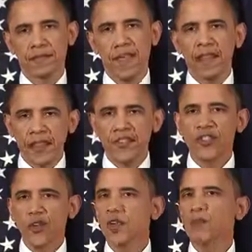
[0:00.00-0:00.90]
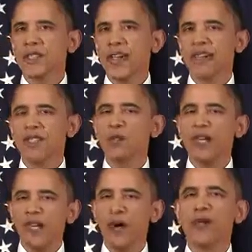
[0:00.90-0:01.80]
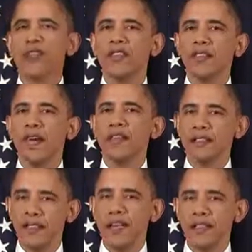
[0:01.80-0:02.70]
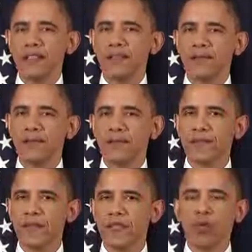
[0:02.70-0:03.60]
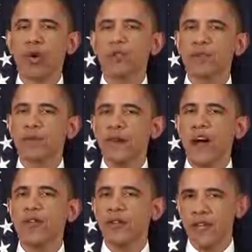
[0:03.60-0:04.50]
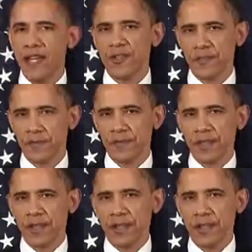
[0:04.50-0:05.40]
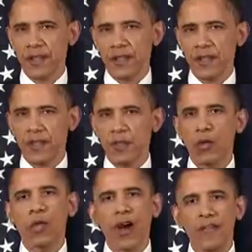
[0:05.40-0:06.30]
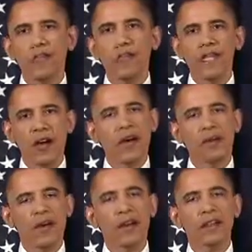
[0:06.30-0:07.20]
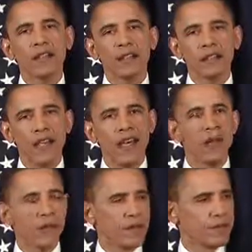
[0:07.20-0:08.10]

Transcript: And in these circumstances, we know that the United States, as the world's most powerful nation, will often be called upon to help.